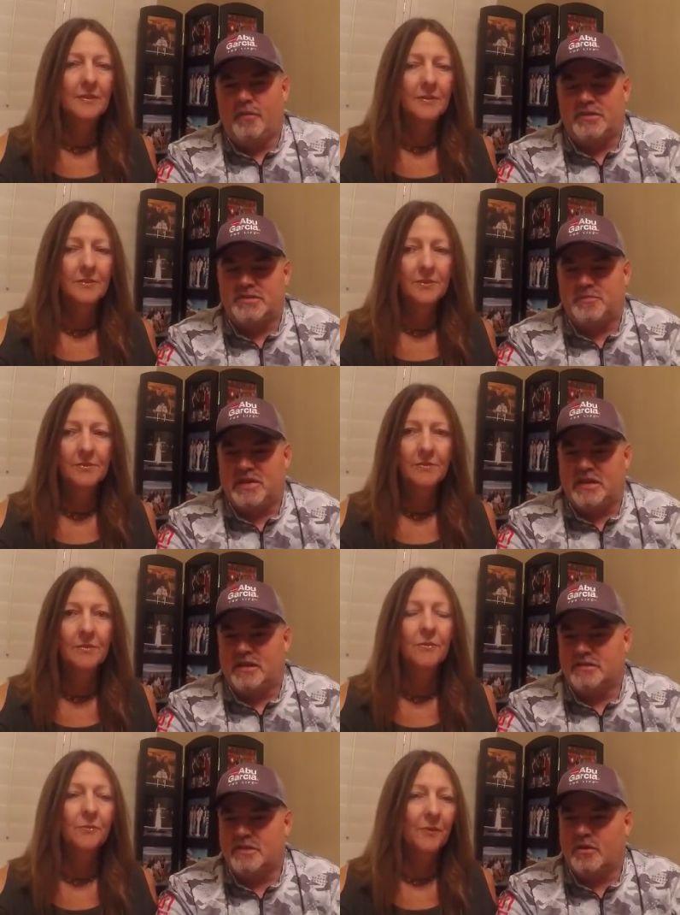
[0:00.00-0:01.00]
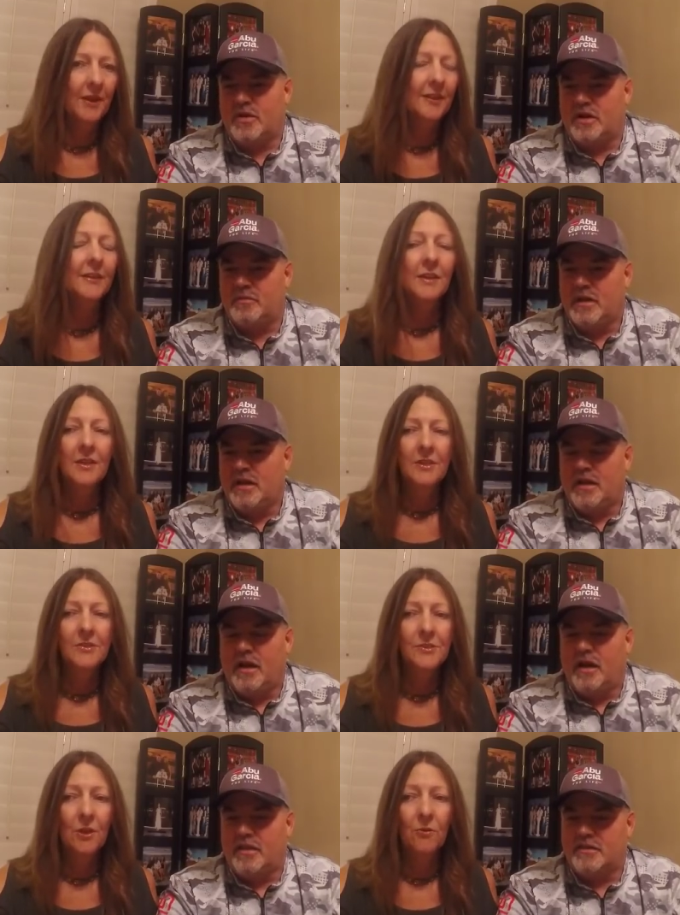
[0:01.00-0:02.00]
Speaker 1: up to speed. So. Uh,
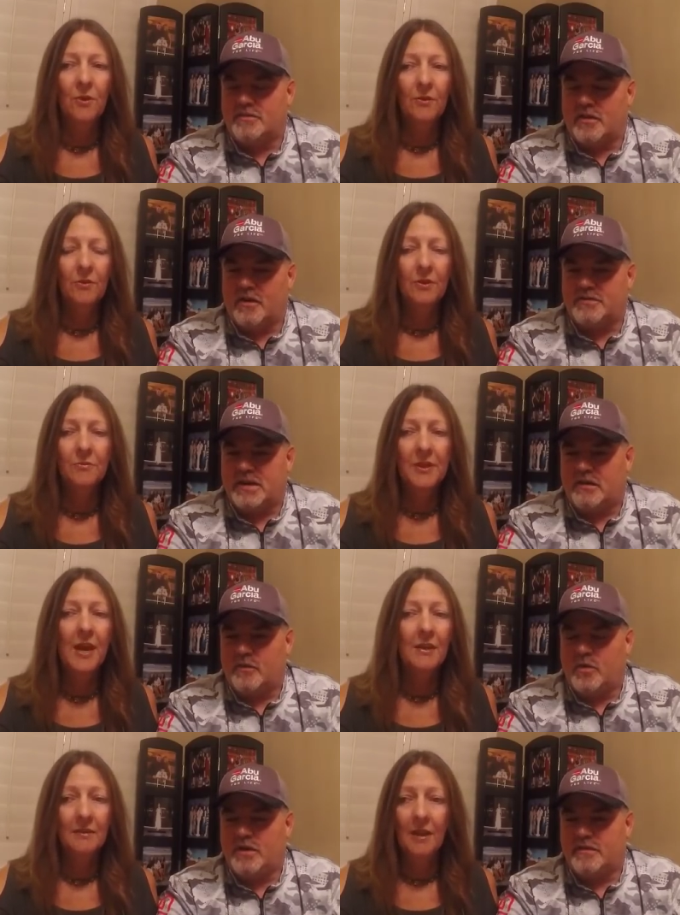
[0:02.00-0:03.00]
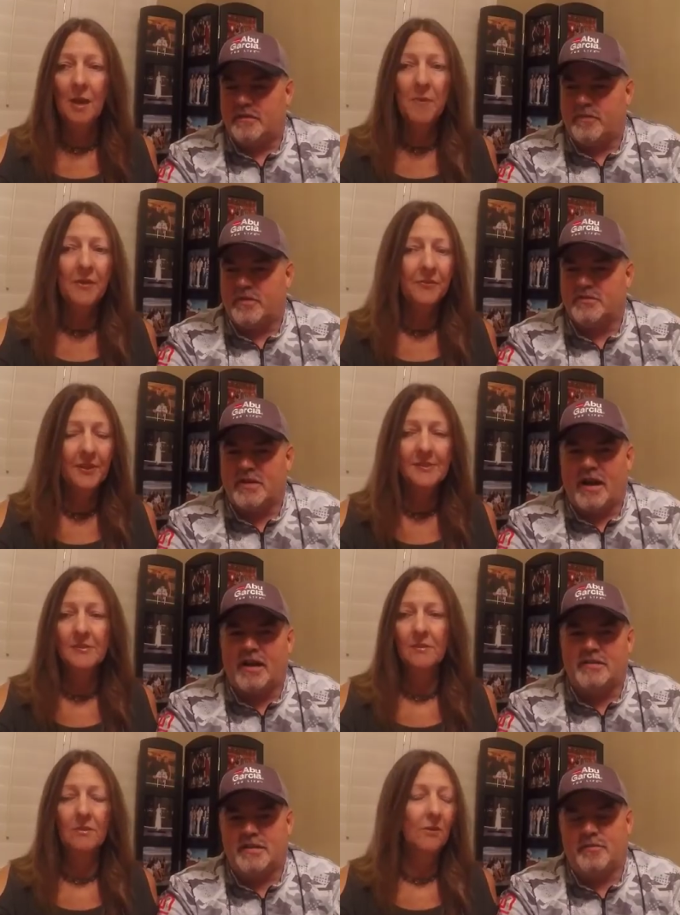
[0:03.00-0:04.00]
uh, so, let's start off, sharing Yeah, what is the first
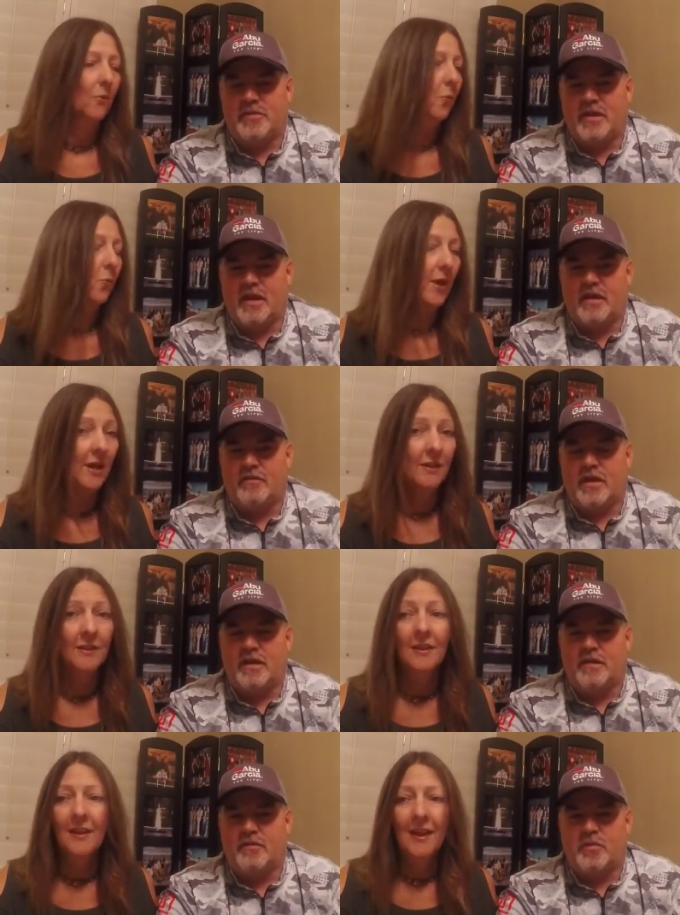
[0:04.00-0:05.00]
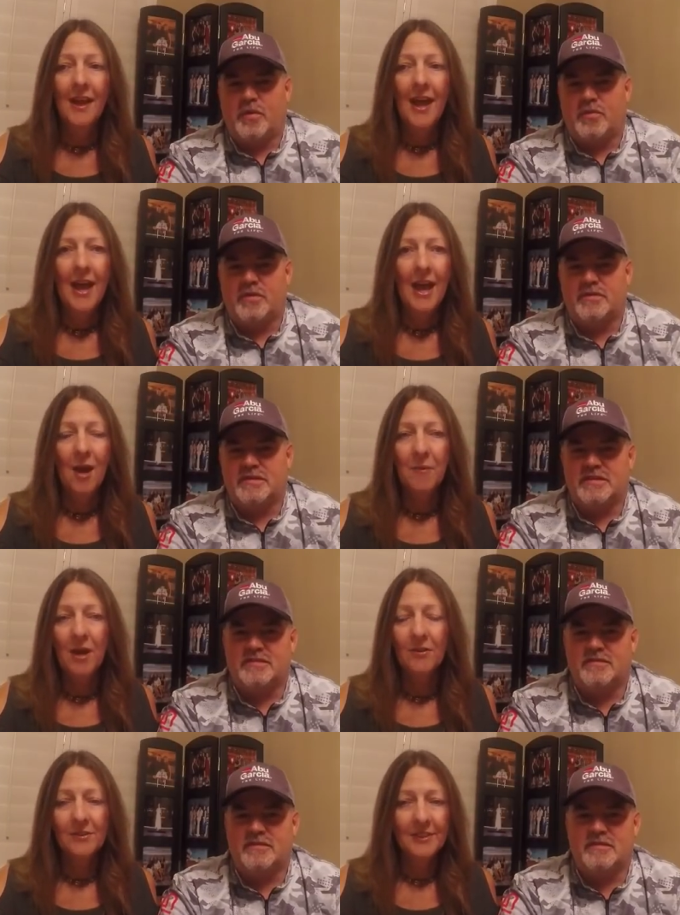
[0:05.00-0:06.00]
hot tip that you have well, lined up for people?
Speaker 2: How
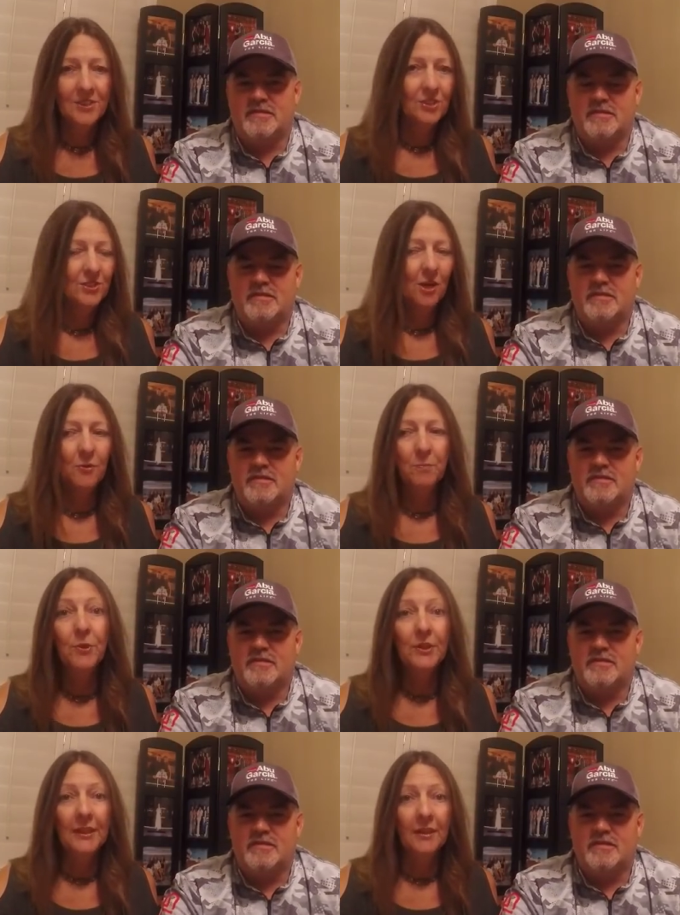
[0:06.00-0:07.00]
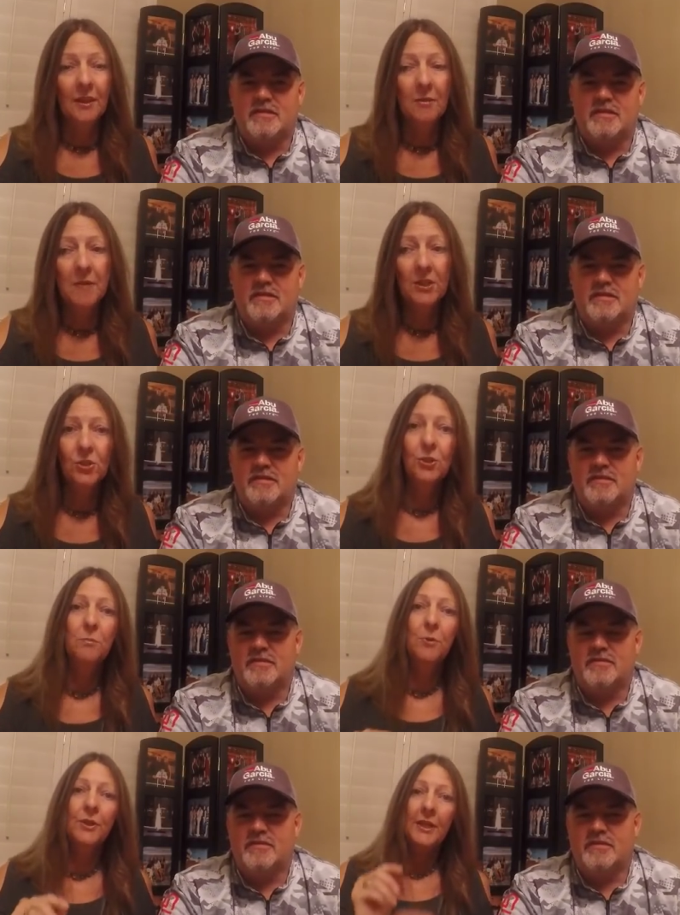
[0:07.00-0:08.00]
about let's just start with booking. Make sure
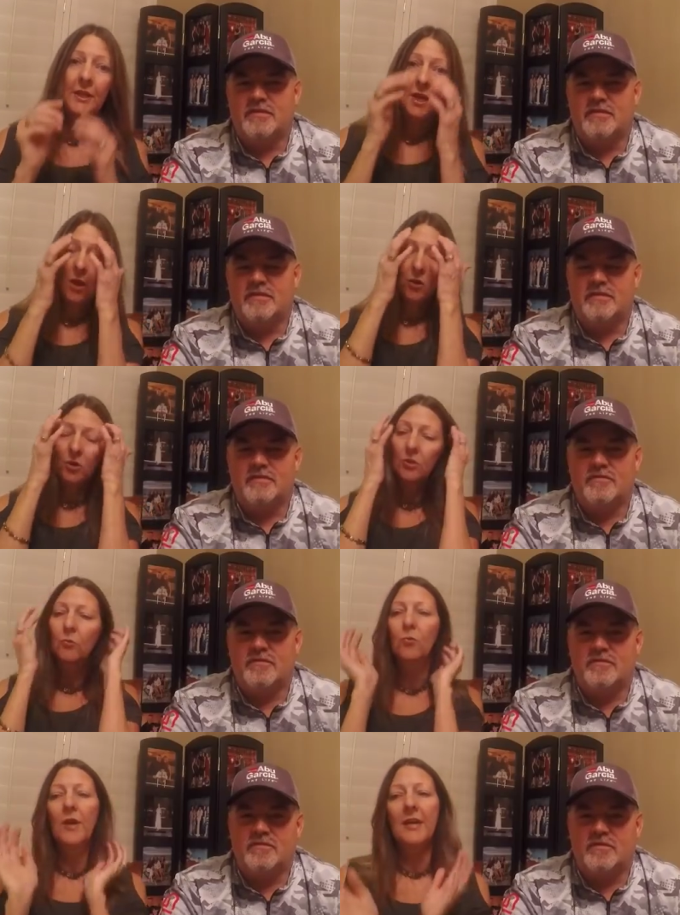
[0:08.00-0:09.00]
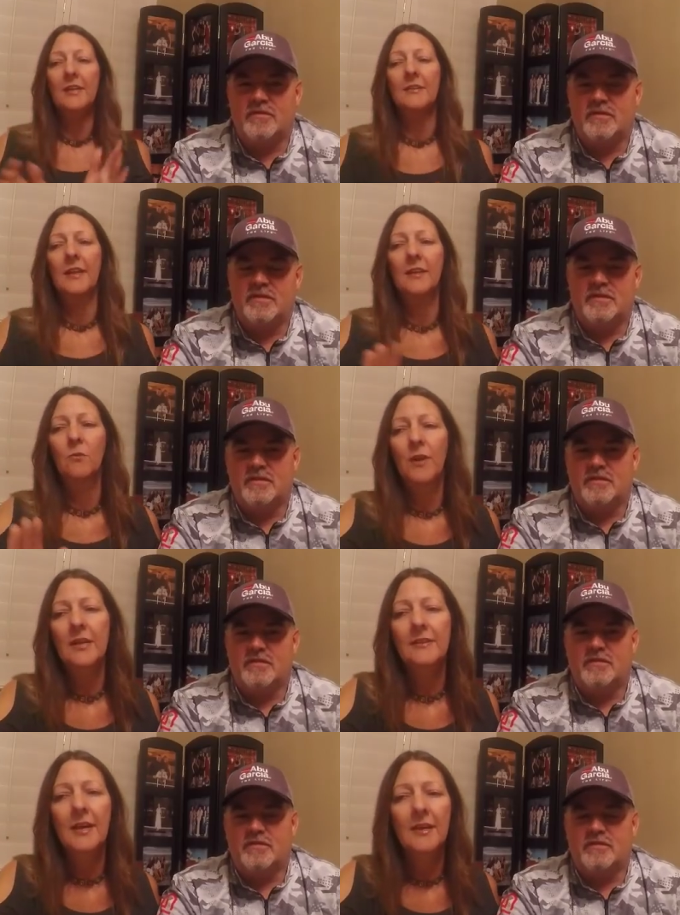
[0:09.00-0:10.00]
you book in a good rate, like a
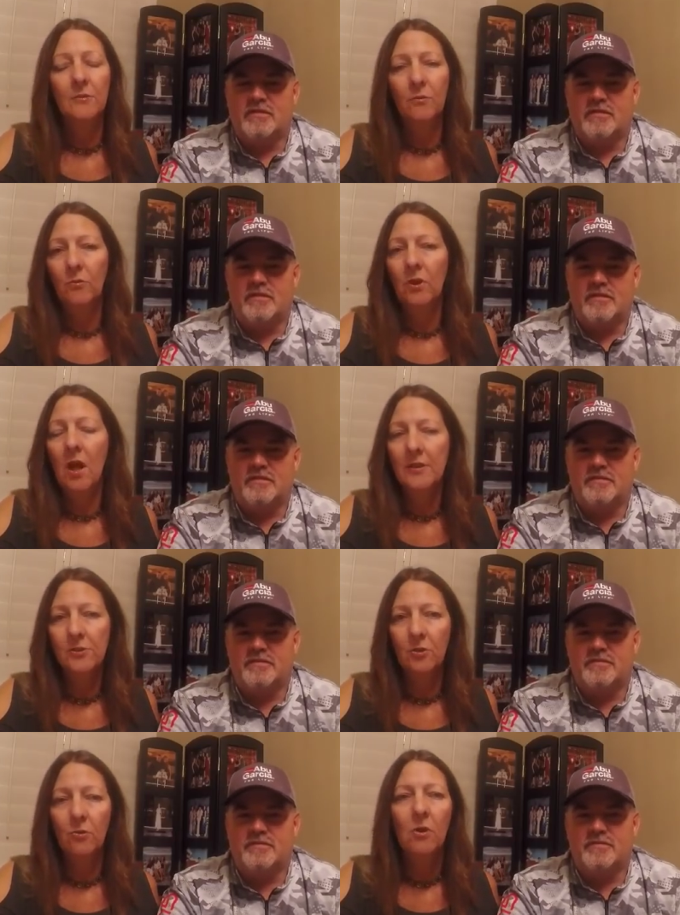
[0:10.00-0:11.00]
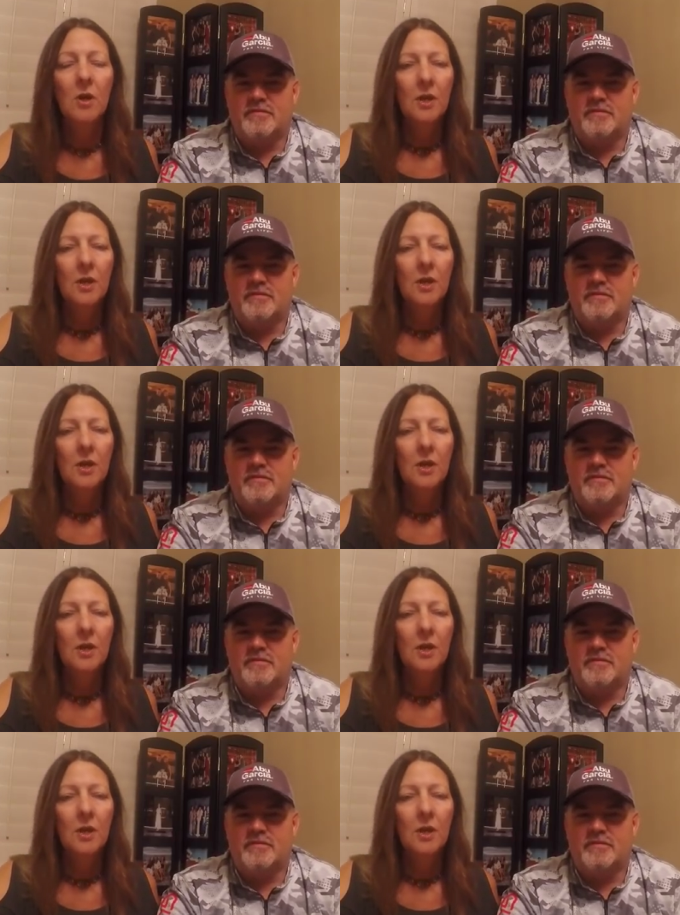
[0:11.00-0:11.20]
rate that will also